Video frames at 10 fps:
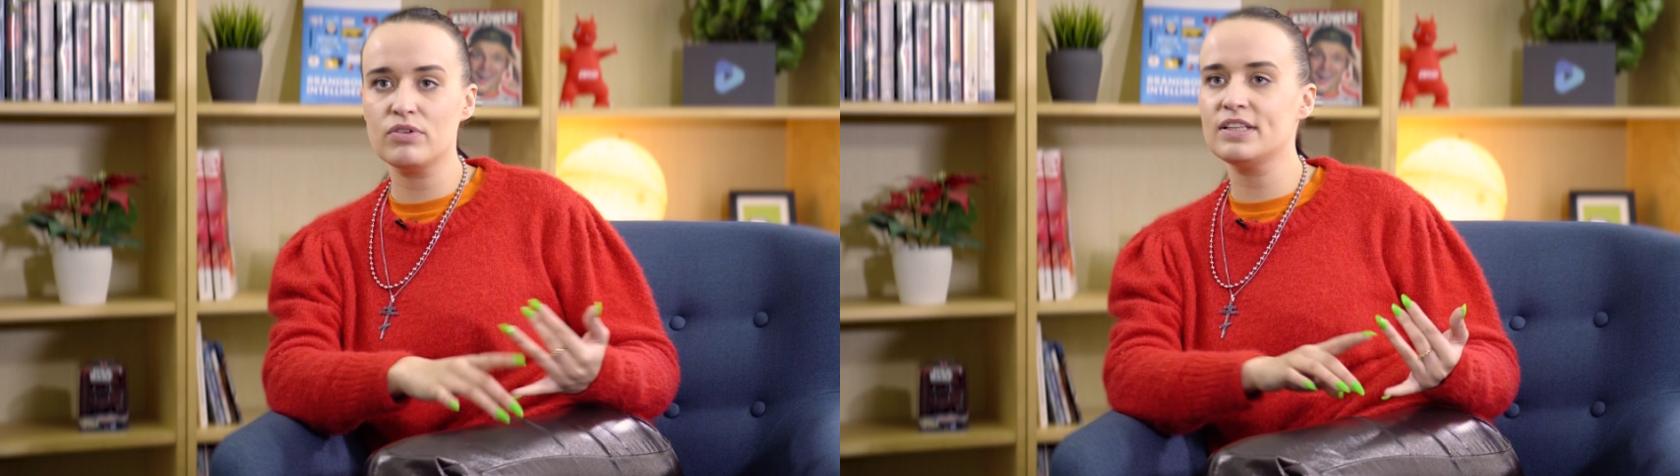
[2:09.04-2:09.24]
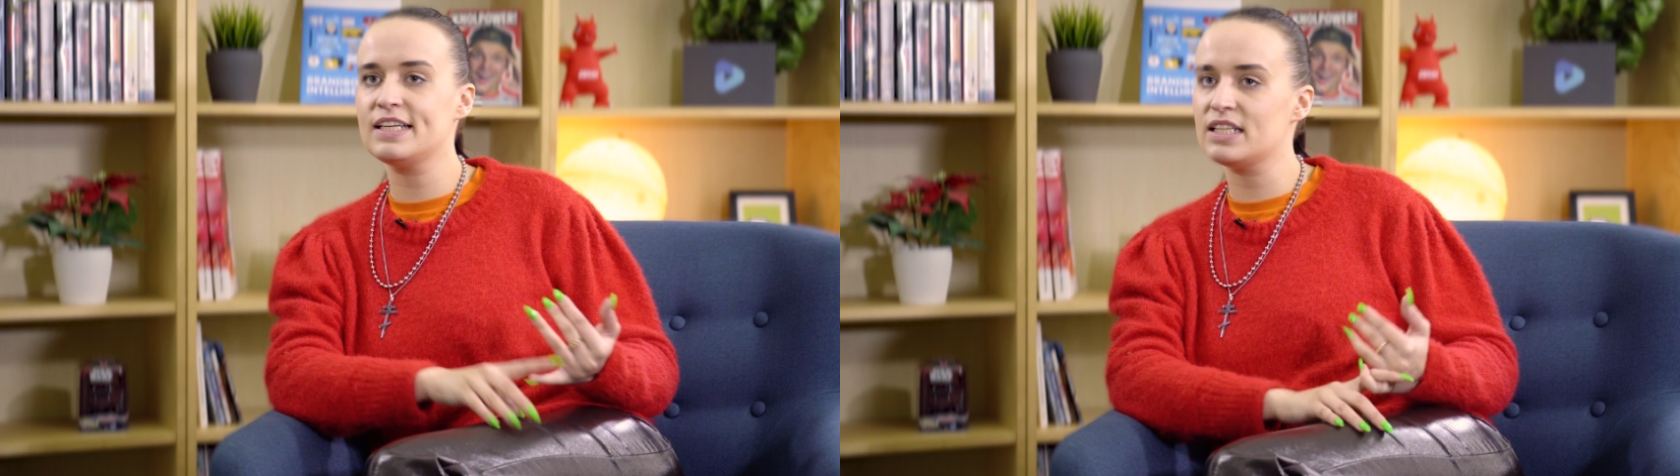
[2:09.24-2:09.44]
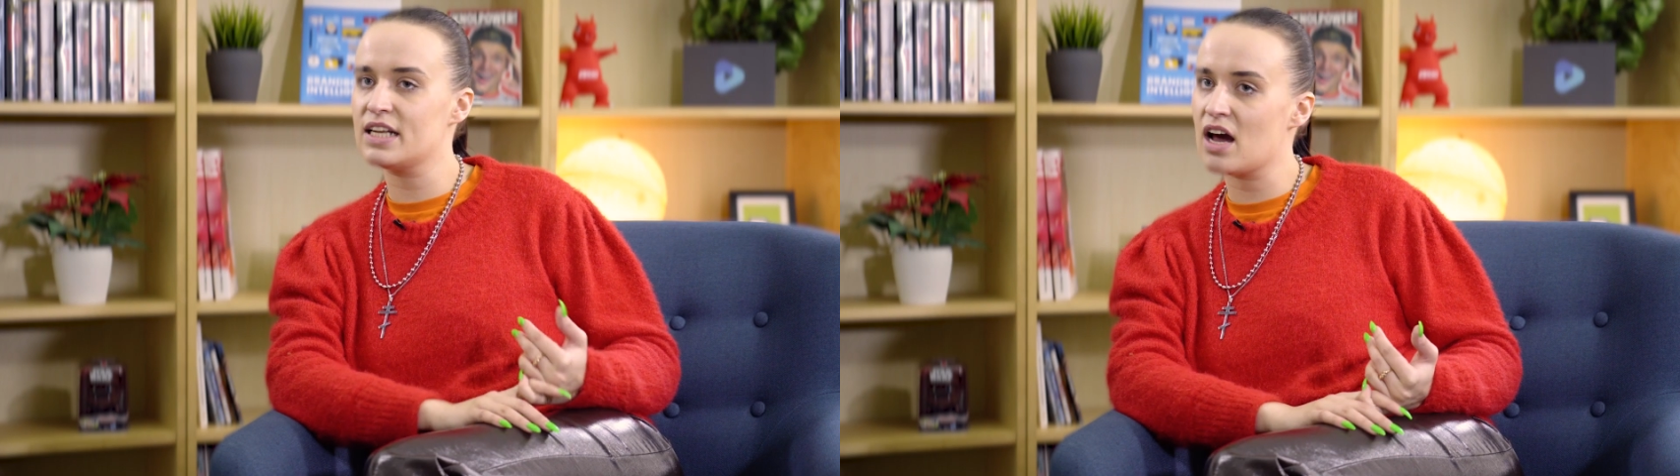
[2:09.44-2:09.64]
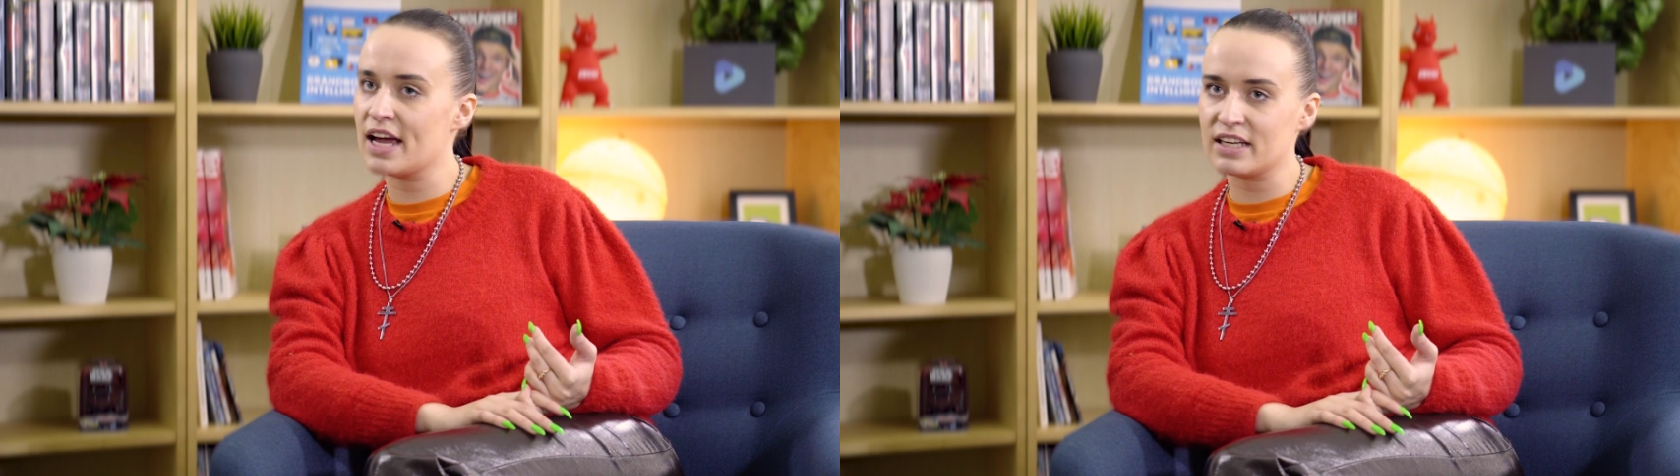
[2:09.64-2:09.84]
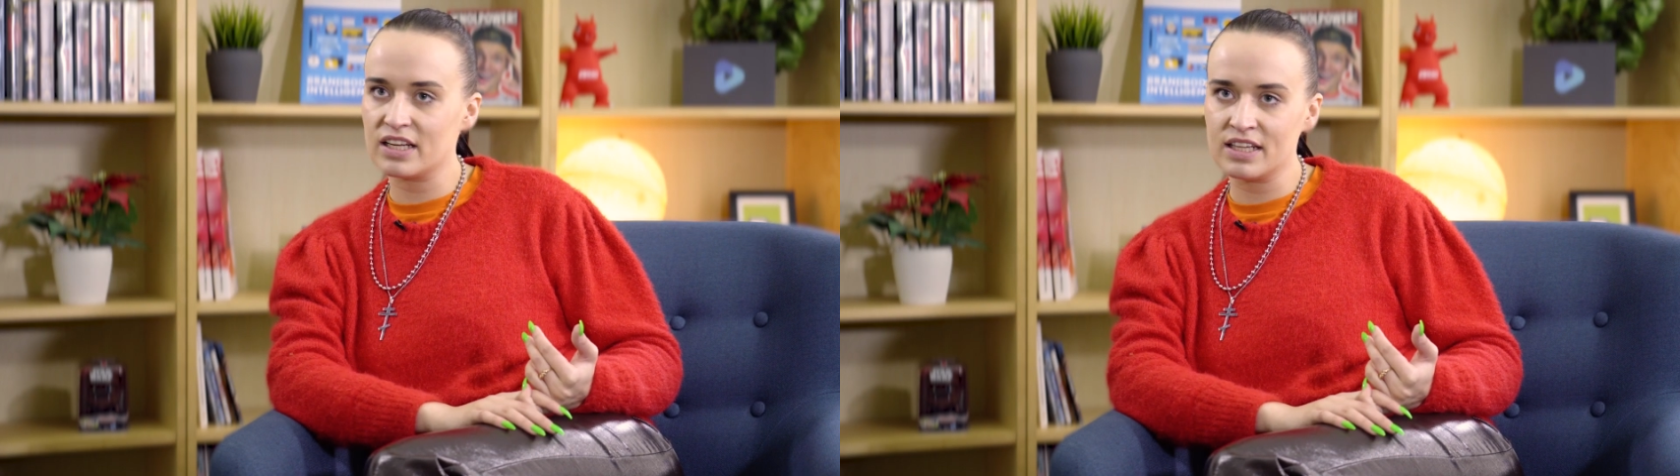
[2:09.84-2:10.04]
You will need an
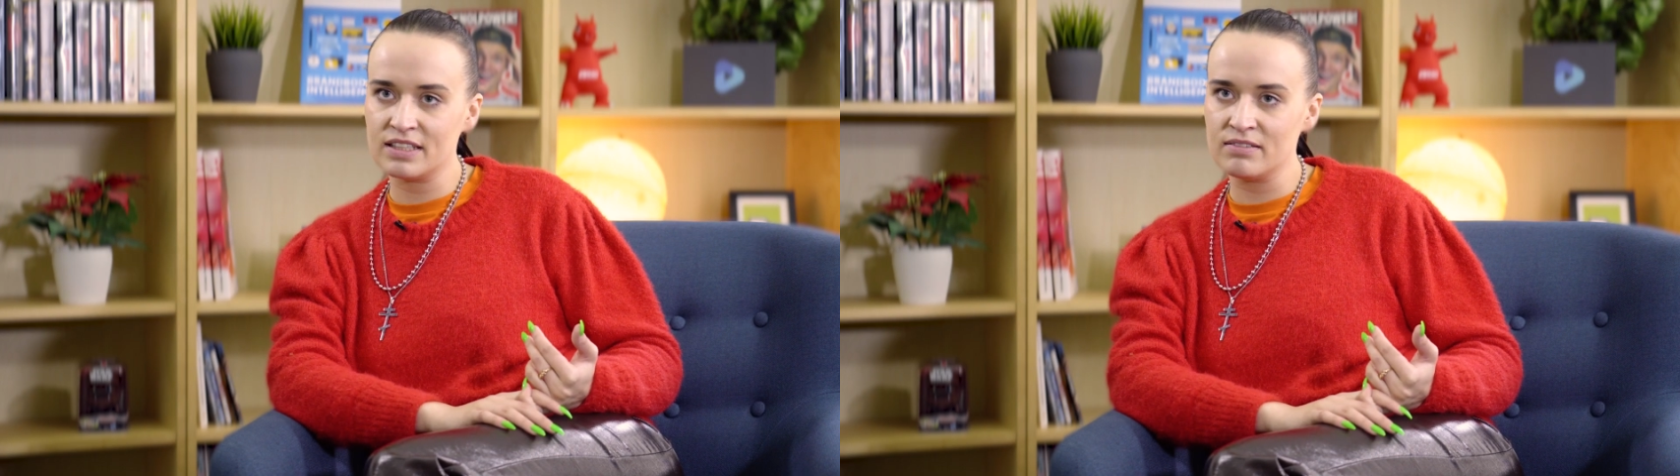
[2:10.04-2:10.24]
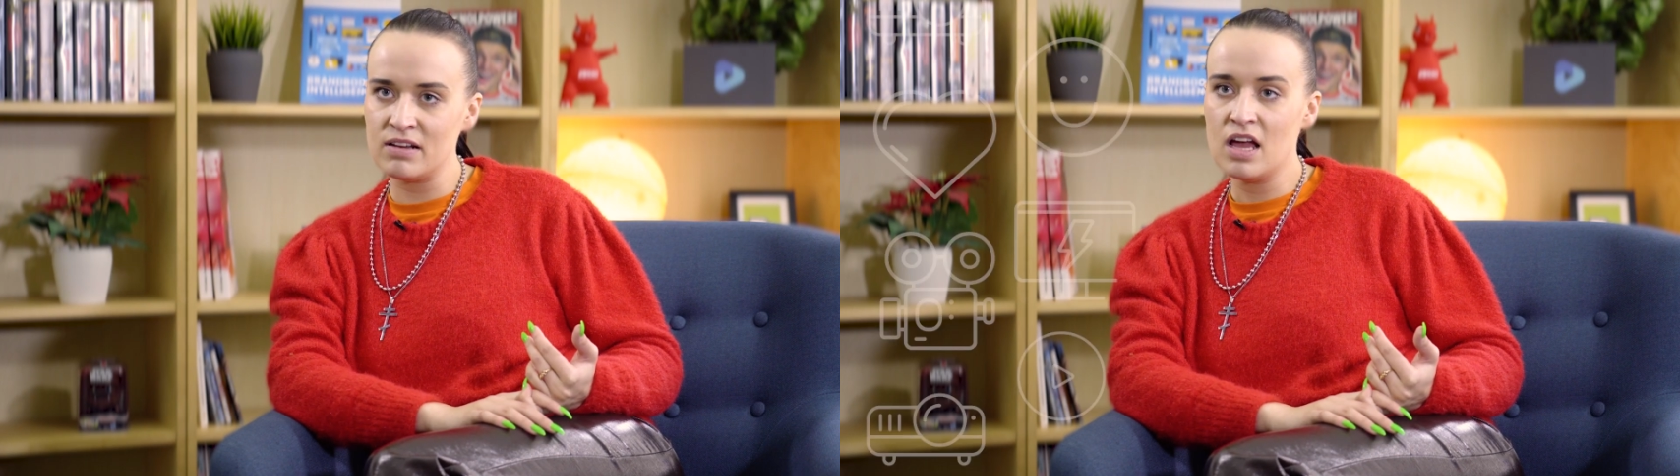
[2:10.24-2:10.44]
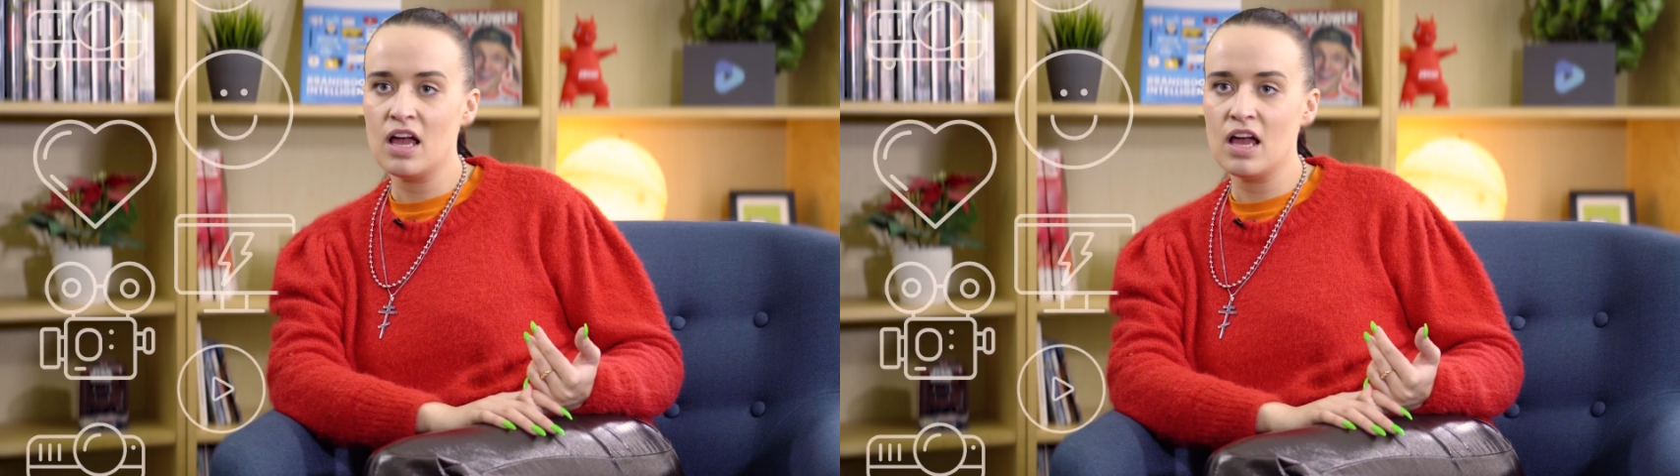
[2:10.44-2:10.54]
icon.